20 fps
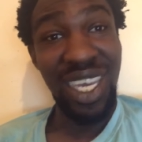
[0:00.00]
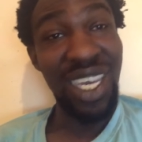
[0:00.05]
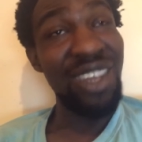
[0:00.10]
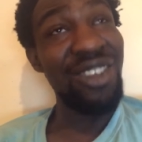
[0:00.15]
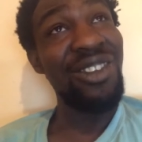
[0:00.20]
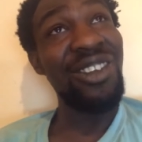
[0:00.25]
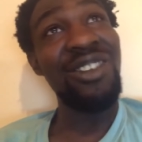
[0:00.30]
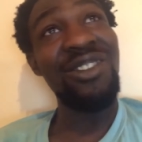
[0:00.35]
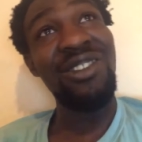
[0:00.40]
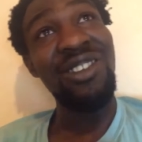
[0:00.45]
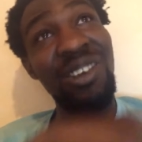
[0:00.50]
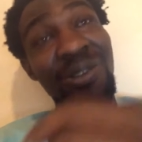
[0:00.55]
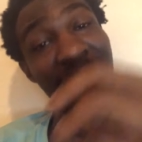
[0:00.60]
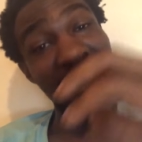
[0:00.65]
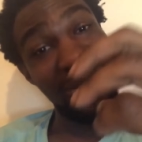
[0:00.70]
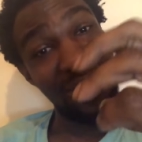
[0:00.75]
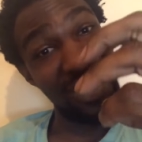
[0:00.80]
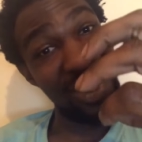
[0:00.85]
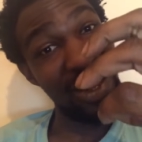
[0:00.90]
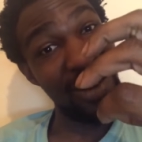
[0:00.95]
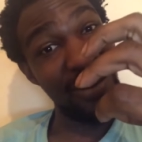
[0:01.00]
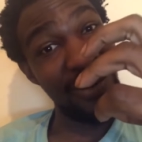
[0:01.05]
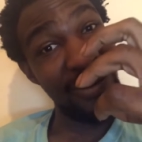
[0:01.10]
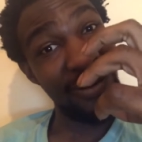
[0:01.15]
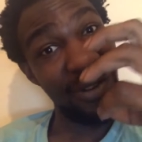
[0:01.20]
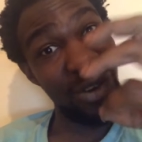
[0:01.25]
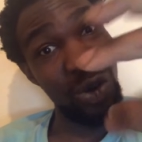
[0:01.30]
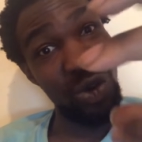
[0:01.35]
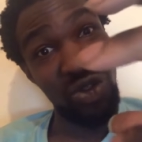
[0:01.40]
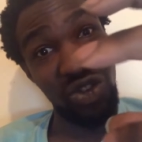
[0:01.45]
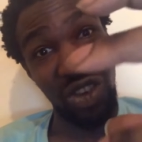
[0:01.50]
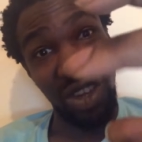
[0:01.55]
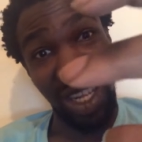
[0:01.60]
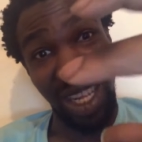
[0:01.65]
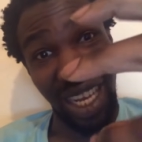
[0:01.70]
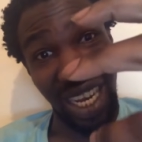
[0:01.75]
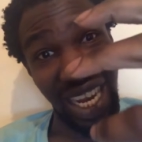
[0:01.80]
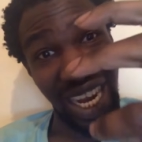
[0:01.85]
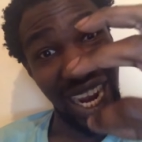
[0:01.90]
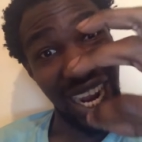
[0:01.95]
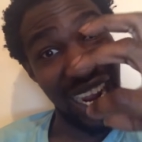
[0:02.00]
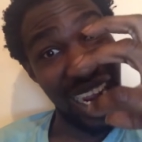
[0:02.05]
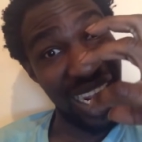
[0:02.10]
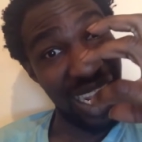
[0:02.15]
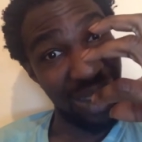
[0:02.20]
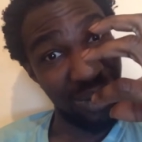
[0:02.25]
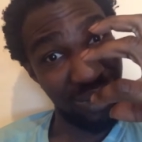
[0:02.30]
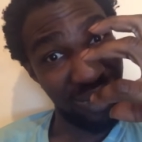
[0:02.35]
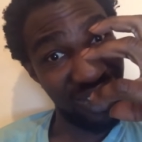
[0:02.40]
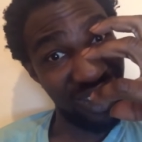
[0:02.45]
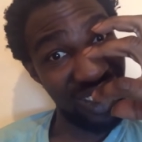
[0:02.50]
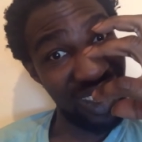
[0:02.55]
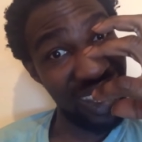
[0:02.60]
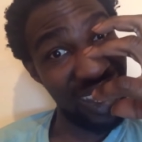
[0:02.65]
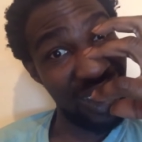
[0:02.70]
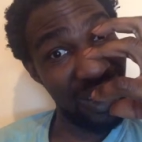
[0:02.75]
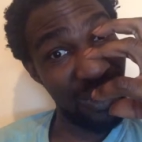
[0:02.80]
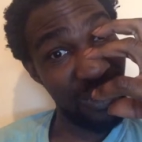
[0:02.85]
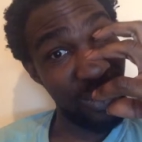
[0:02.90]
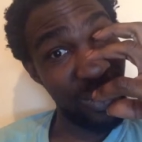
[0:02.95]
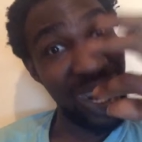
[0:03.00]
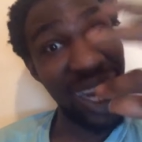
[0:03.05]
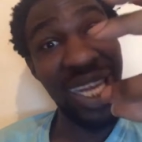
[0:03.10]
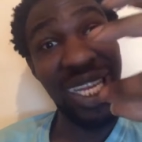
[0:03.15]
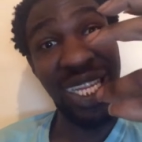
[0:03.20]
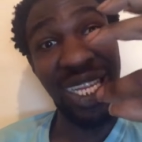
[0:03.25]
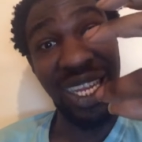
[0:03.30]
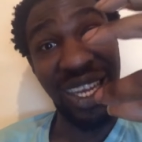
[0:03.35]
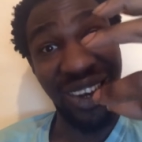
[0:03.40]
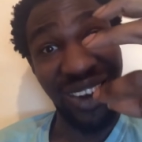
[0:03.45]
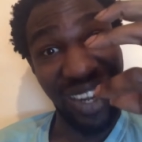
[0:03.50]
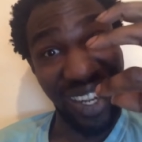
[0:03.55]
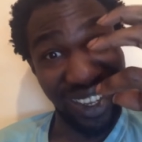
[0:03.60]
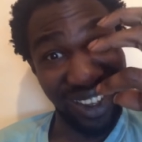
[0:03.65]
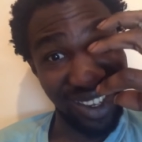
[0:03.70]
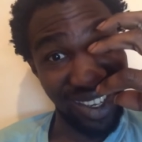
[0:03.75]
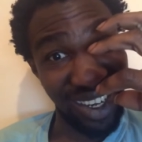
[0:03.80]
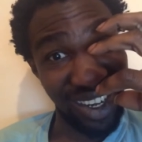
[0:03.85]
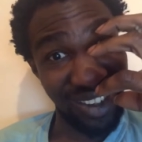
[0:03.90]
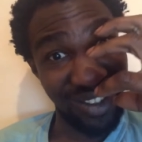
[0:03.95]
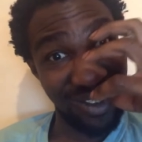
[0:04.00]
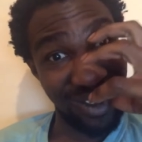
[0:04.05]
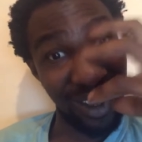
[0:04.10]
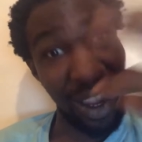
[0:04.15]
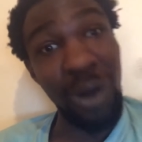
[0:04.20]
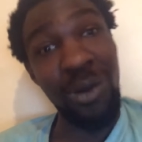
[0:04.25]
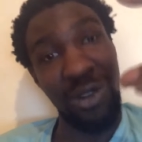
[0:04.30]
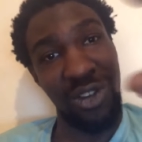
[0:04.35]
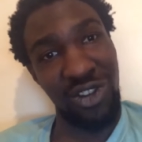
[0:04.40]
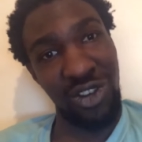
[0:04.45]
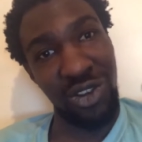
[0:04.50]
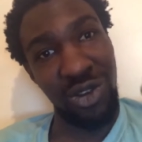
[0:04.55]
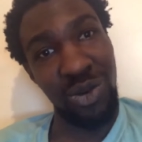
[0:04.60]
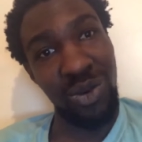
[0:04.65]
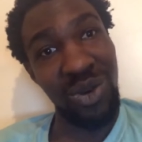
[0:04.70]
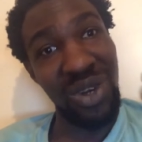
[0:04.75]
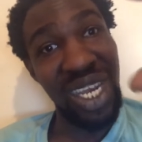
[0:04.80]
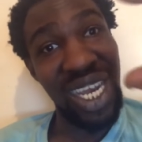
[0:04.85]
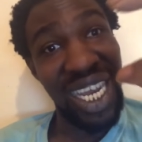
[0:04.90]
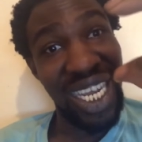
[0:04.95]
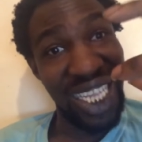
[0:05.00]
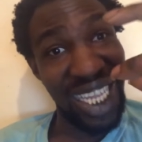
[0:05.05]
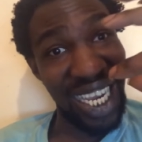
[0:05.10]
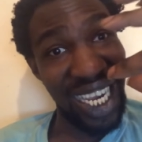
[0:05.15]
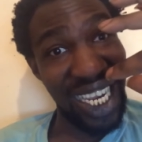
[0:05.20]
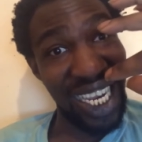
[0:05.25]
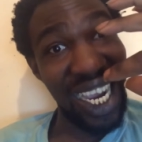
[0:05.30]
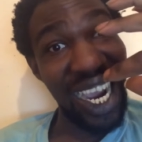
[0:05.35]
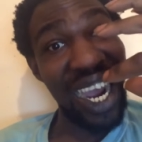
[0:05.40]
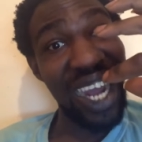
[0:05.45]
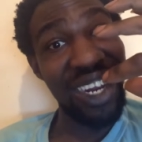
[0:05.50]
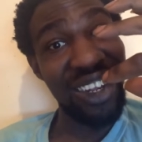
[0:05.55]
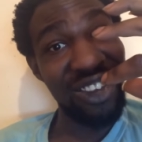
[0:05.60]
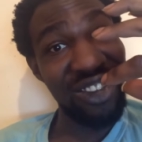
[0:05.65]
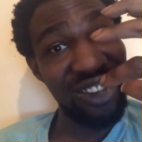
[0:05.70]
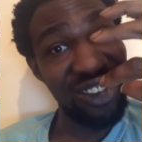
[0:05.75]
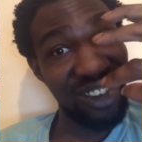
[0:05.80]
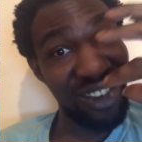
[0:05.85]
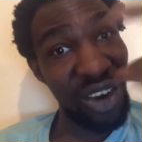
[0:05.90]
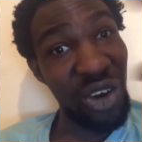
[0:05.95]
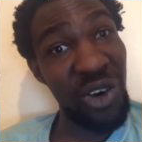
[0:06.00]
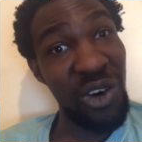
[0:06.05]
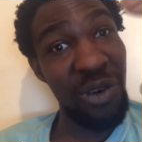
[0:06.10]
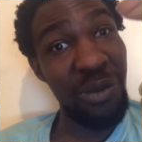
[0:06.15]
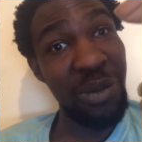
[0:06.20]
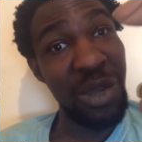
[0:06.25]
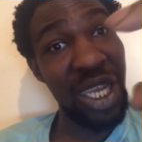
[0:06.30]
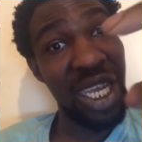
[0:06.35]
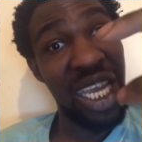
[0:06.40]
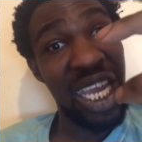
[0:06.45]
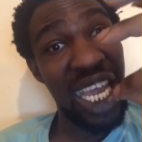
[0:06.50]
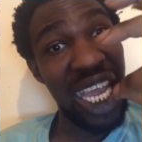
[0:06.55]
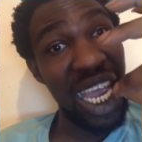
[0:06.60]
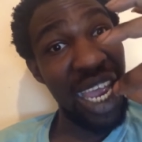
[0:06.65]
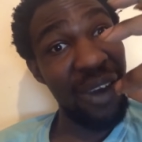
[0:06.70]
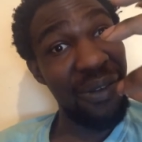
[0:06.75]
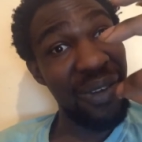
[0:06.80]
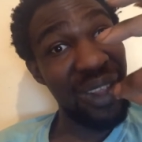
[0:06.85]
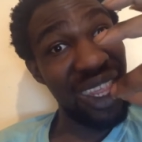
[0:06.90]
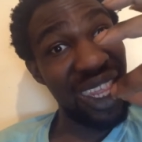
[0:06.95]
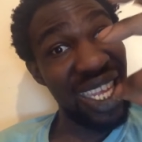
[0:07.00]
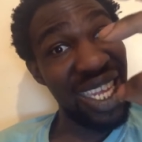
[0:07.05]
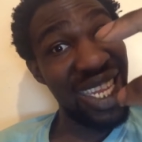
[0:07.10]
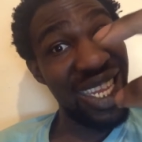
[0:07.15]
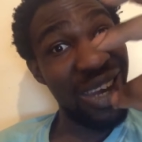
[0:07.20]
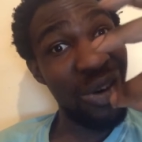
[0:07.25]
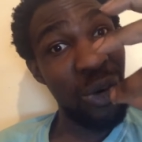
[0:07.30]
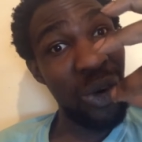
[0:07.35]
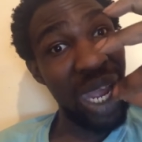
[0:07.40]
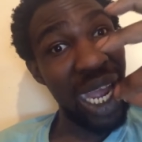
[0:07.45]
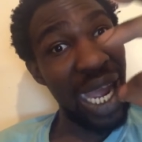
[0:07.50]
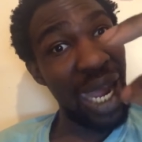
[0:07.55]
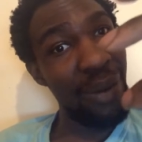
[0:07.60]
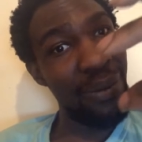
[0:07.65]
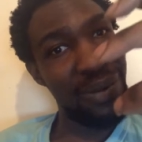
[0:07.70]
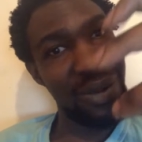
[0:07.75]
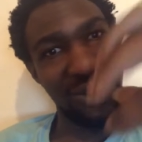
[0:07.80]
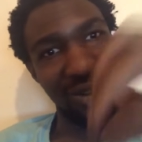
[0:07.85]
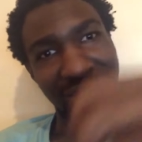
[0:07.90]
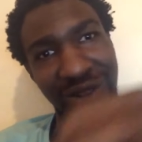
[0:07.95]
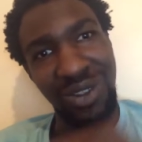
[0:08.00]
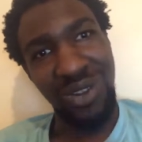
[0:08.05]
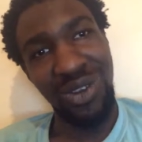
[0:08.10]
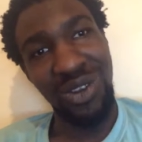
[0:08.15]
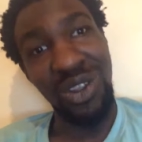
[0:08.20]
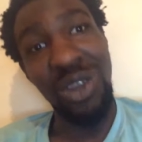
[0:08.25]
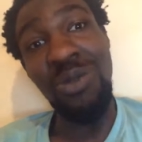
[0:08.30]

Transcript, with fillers: Is this if you see the future that I am seeing right now as I talk to you, that God is showing me everything that will happen to you.